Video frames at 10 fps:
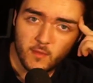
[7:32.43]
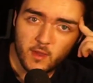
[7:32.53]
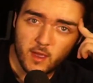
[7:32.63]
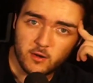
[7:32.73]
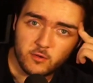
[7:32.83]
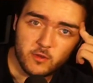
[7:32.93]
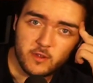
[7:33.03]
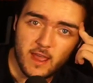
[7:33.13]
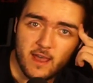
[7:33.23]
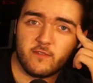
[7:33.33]
I don't
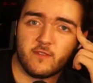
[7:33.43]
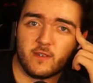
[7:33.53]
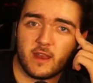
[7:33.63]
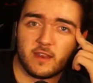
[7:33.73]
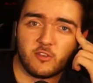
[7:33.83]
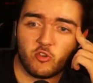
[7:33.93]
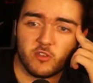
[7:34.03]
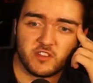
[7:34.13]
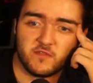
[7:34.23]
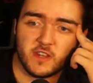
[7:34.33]
really have an end to
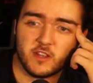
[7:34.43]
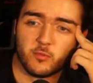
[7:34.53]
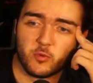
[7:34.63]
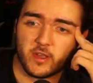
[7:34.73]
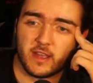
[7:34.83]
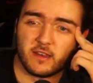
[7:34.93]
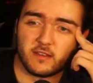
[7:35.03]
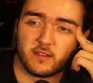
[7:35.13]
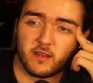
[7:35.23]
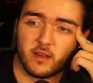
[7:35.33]
this video planned.
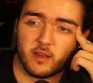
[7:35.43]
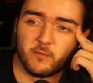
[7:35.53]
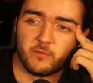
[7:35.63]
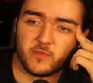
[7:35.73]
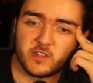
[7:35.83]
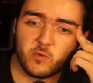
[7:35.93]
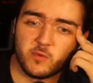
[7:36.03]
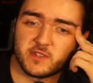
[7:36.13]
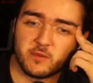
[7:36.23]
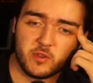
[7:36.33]
This one
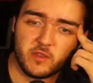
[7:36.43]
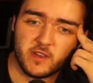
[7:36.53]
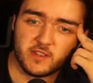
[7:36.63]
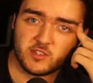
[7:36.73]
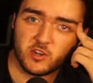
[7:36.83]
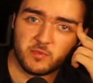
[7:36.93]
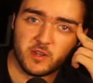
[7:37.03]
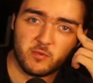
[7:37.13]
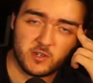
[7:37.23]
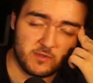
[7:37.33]
was completely
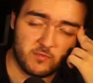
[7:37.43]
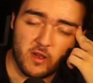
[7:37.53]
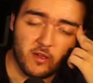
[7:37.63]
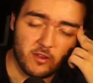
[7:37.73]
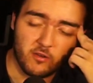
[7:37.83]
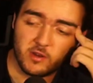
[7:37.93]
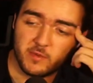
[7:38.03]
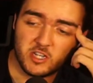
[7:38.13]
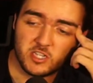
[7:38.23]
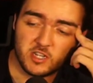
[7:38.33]
unscripted, which is probably going to
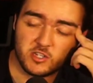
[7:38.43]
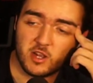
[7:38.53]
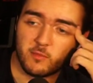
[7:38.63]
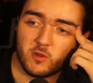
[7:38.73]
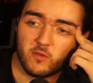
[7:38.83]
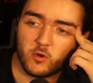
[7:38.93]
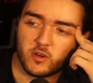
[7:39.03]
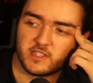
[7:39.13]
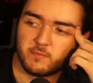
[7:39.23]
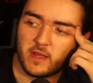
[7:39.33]
be just a jumble of
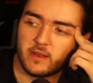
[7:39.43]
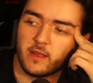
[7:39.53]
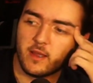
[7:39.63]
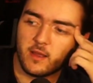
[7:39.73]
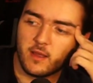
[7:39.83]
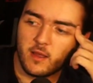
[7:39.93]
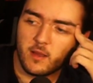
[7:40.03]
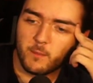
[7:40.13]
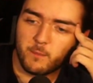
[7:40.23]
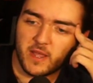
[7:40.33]
words, but
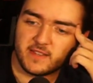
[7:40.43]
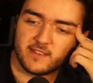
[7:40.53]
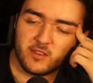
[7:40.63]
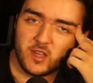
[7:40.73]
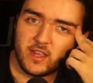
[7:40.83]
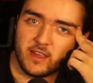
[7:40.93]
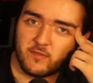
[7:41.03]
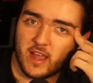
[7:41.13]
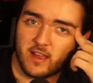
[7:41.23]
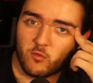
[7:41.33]
basically, if
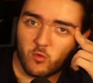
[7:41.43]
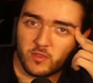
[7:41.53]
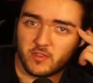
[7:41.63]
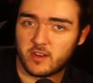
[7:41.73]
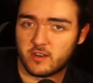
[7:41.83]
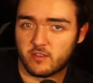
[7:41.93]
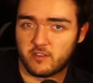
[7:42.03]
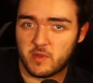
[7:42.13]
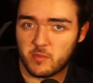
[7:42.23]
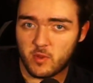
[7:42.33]
I have one thing to leave
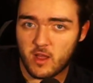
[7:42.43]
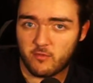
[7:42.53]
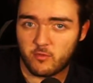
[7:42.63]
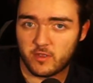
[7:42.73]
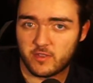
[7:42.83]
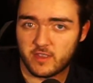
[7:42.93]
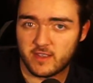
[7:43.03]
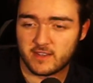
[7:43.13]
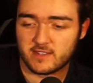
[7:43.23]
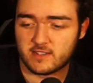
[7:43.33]
people off with,
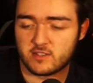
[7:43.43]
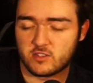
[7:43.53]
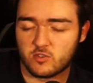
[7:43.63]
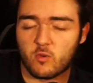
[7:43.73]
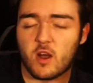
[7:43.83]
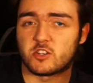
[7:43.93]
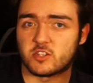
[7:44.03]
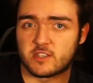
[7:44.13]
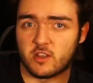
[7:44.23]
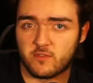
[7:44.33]
it's to watch
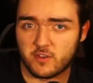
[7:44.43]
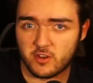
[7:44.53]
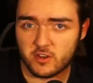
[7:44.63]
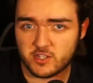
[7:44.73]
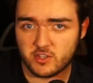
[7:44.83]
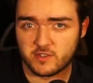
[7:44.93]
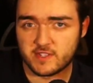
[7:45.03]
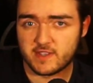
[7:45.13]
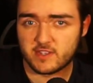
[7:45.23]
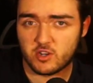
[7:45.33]
yourself on your
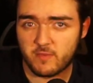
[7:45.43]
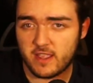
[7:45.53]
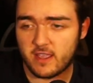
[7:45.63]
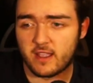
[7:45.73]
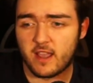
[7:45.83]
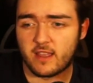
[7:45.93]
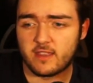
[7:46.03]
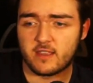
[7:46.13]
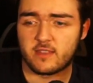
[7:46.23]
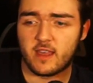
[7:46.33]
excuses that you're making. I
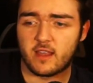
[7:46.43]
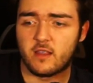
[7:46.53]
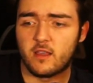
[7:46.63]
think that